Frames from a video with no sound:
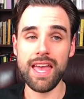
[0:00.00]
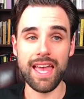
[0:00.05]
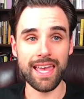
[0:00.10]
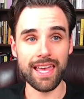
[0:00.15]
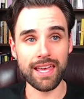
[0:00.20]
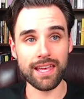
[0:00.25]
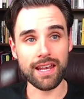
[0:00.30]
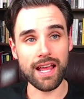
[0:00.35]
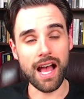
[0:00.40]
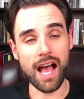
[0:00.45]

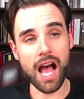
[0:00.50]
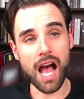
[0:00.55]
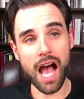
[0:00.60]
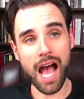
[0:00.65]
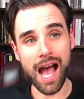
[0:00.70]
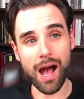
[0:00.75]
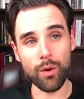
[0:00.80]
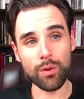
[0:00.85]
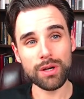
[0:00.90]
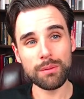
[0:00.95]
And
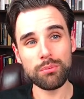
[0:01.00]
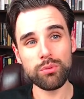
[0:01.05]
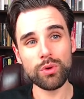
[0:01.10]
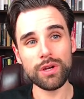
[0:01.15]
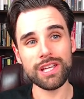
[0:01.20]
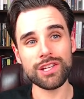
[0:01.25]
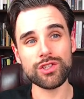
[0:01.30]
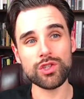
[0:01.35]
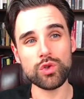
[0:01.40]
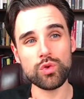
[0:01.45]
I want to
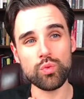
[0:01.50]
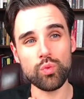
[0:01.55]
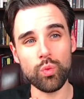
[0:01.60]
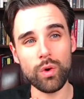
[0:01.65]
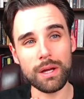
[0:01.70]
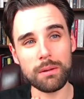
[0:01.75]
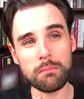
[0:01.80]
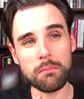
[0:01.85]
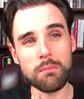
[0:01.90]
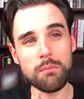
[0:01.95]
point you to
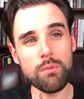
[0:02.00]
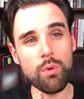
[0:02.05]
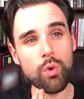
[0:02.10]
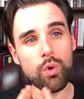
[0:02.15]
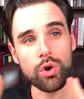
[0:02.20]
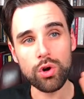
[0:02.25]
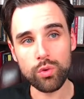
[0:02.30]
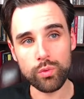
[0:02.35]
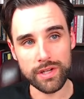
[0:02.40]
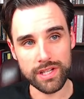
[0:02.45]
one
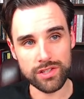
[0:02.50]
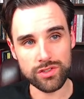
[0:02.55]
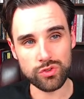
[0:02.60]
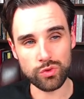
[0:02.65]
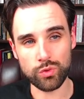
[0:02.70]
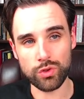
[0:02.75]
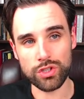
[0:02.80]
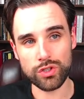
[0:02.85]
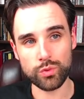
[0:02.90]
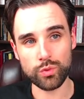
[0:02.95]
more
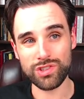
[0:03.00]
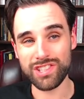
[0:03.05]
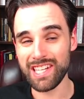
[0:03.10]
resource,